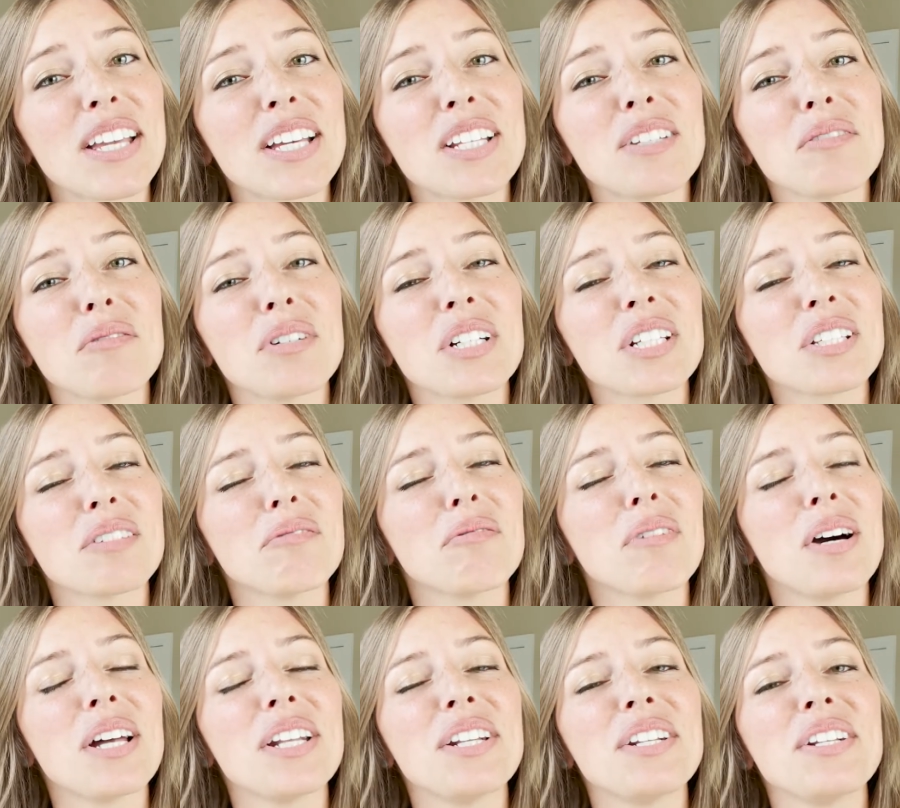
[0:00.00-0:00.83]
It works
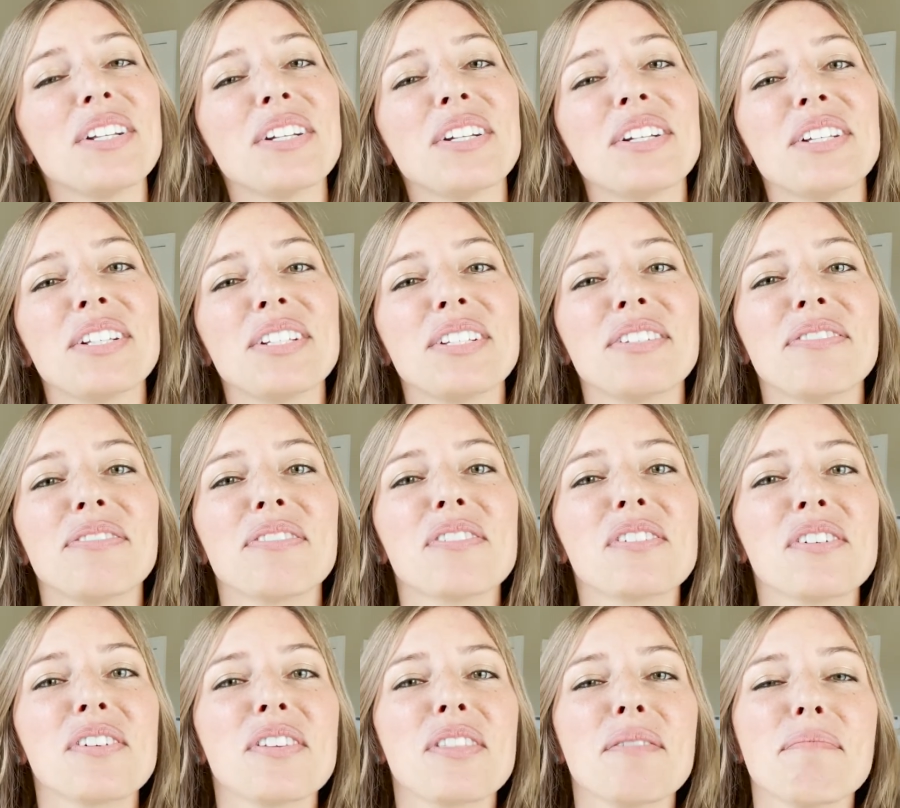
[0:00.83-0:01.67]
wonders
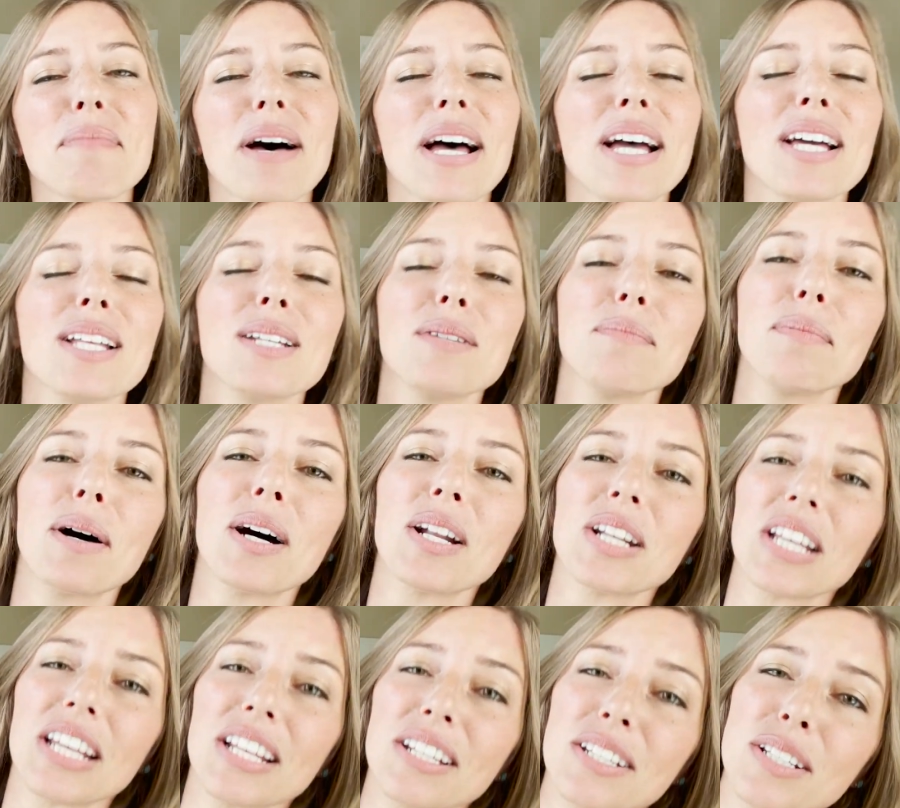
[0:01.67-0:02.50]
for the mind,
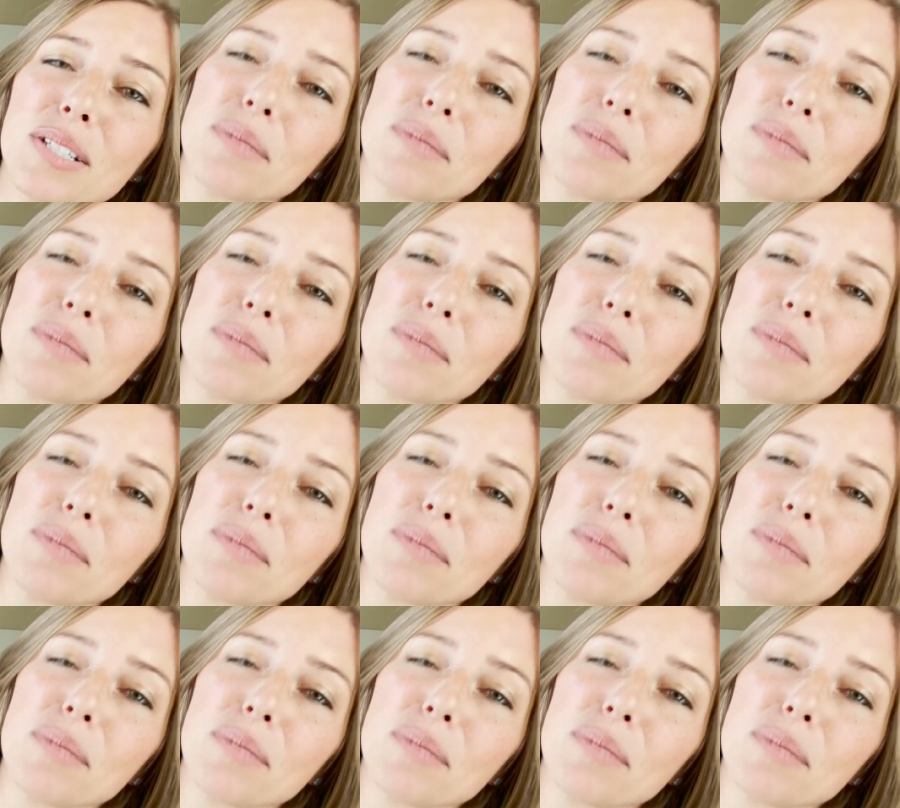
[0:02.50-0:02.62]
body, and